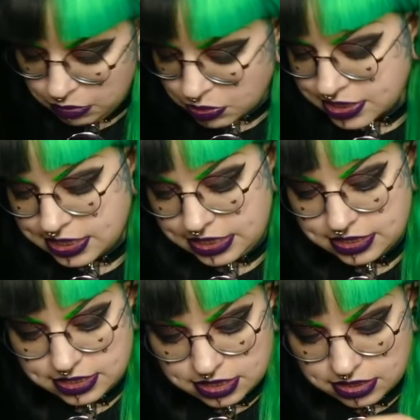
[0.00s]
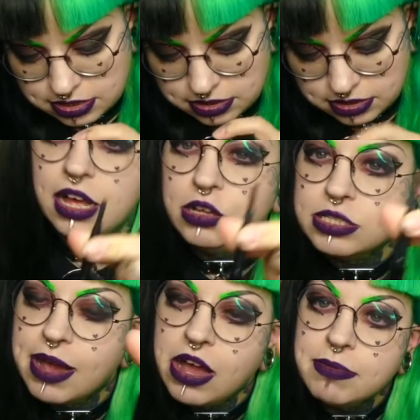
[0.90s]
What is this? Oh, it's
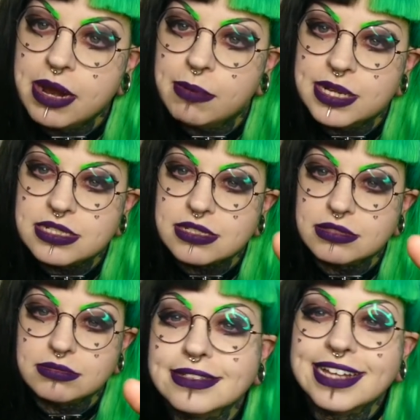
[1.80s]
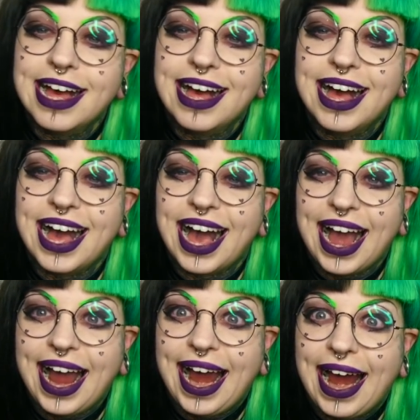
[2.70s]
my eyebrow pencil.
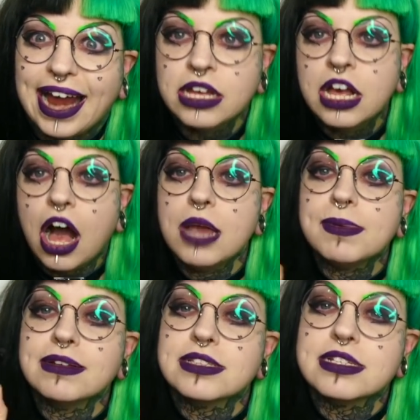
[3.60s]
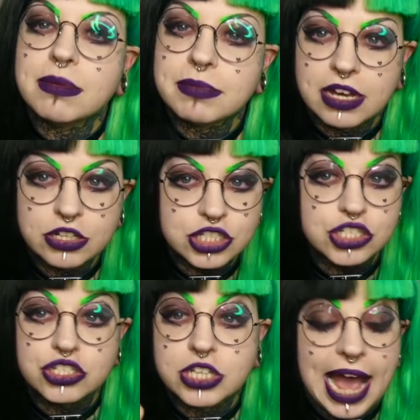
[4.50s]
Eyebrows are something I
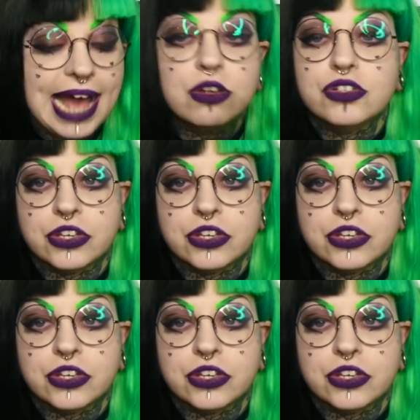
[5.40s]
just cannot